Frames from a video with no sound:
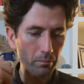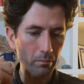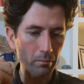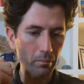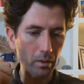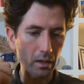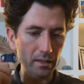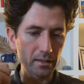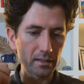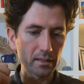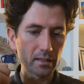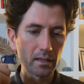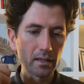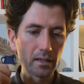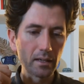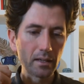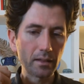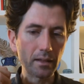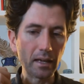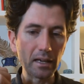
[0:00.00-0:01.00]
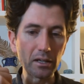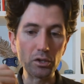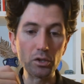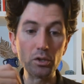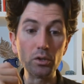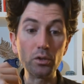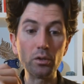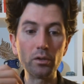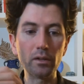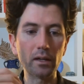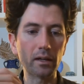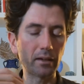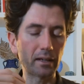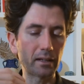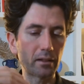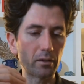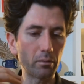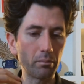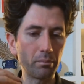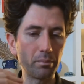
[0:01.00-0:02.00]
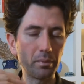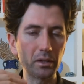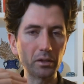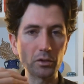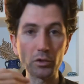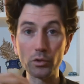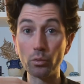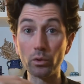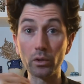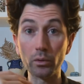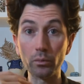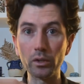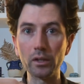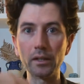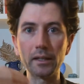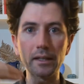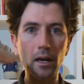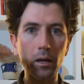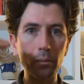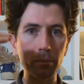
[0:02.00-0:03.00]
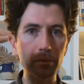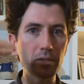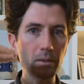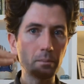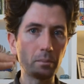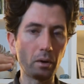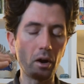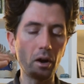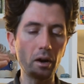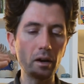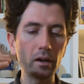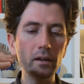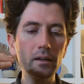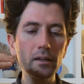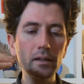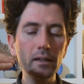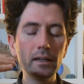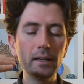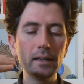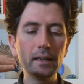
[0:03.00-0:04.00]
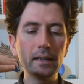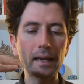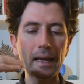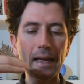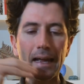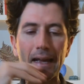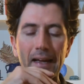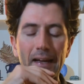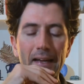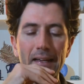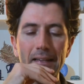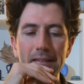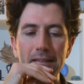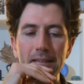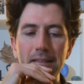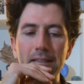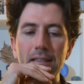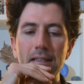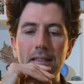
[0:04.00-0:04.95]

but they knew that like their beers weren't really up to par. And